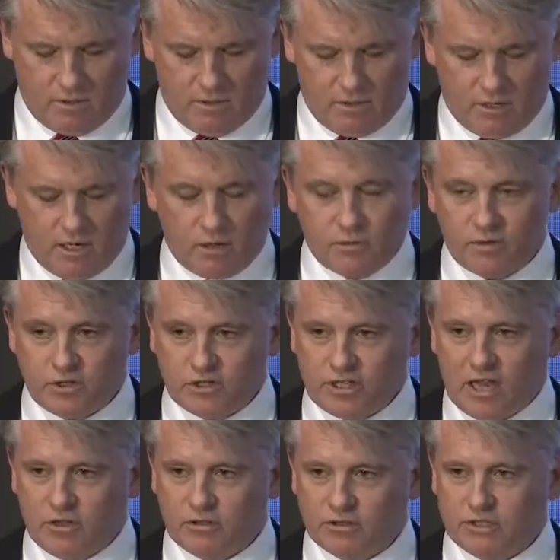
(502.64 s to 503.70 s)
However, the
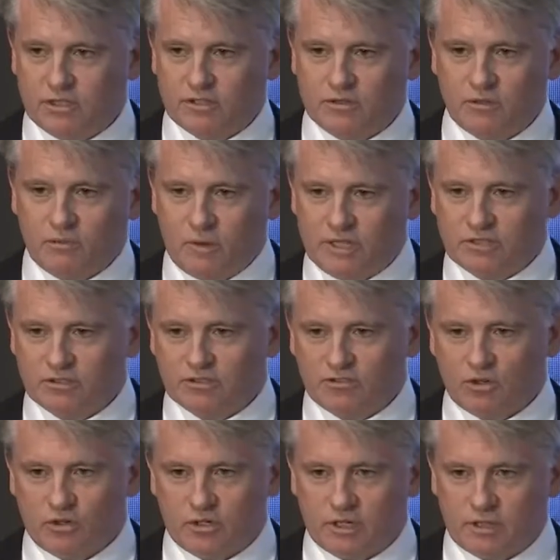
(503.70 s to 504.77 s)
challenge is that waste is
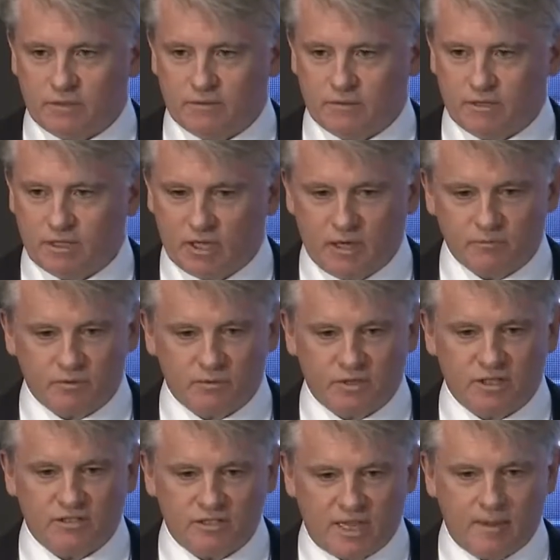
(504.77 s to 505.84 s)
dirty, and it comes with
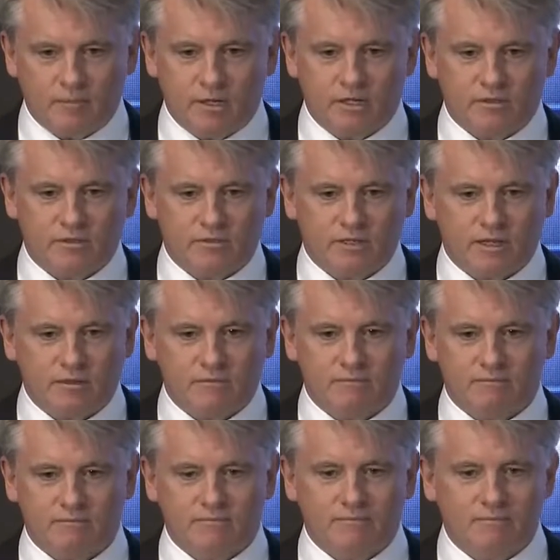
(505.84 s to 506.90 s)
contaminants, and
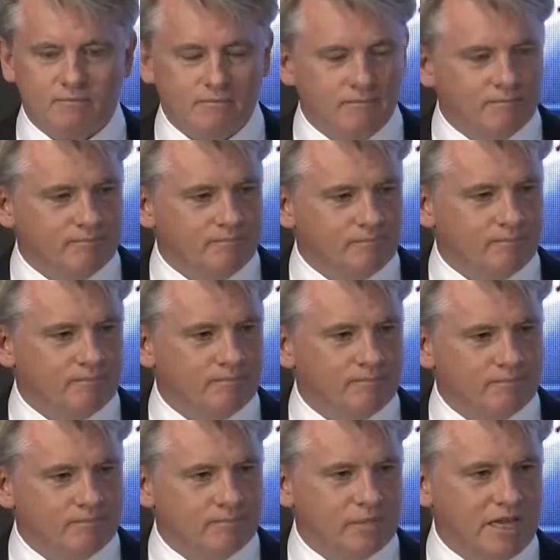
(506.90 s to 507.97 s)

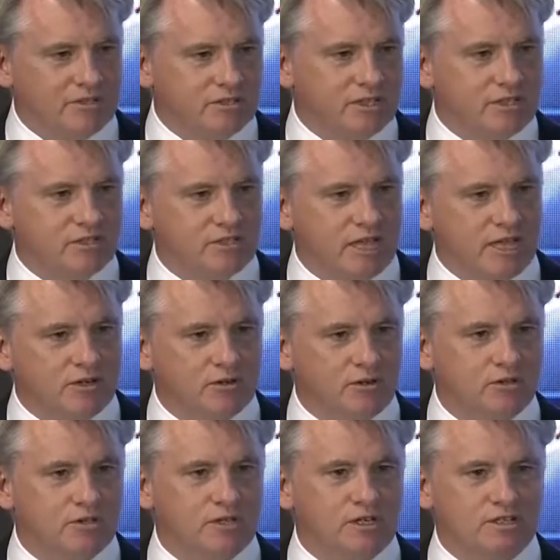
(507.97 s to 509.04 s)
plastic
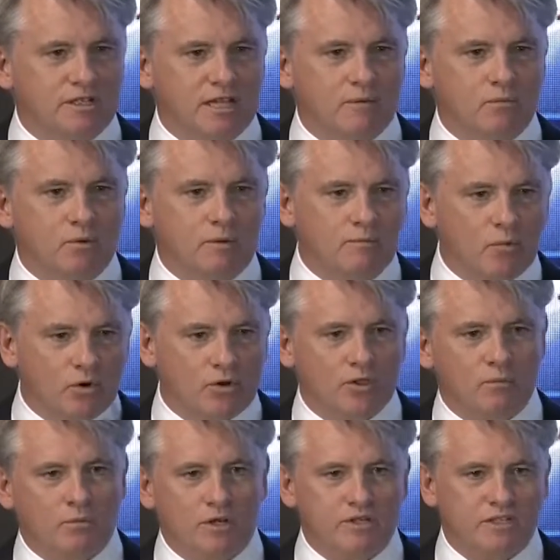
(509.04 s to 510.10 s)
containers contain more
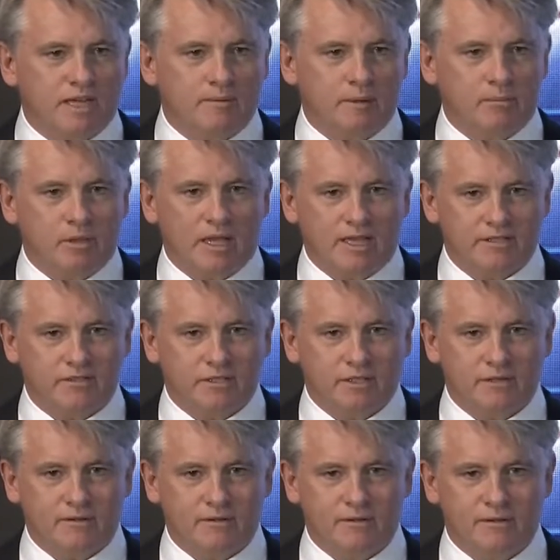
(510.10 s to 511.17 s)
than one type of
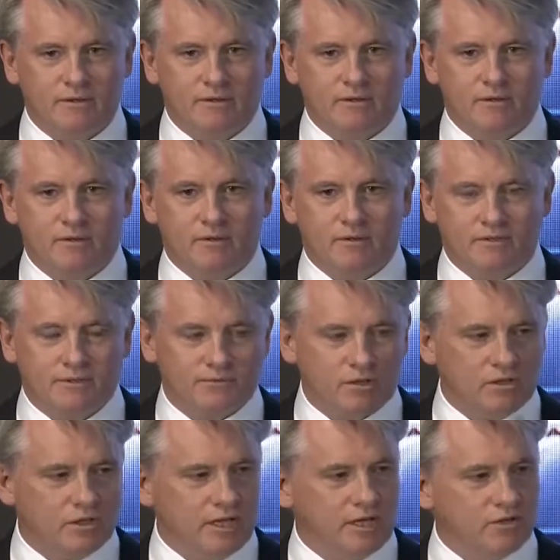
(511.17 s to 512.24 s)
plastic, different
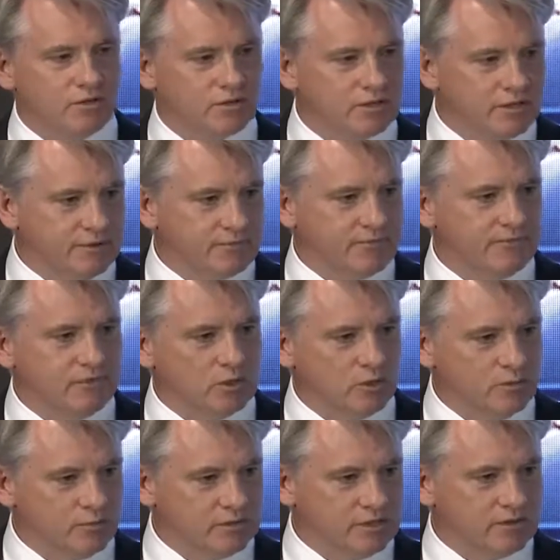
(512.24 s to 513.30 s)
layers and different
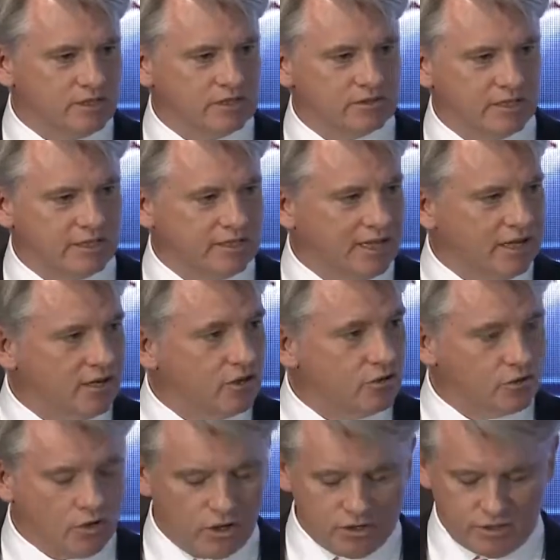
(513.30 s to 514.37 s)
films and things like that, and
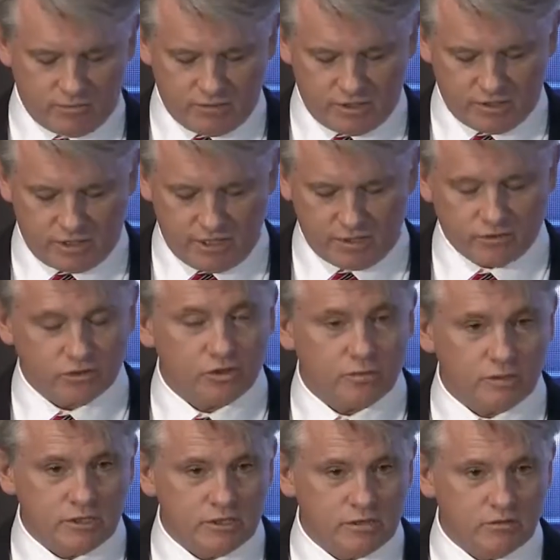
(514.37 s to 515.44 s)
they're hard to recycle, so we
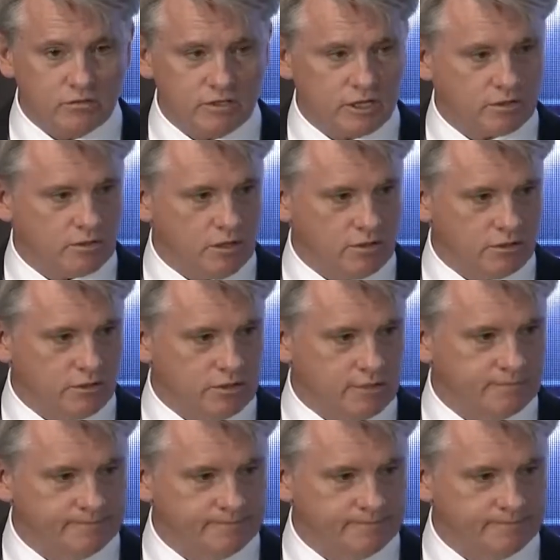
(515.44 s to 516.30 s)
need new technology.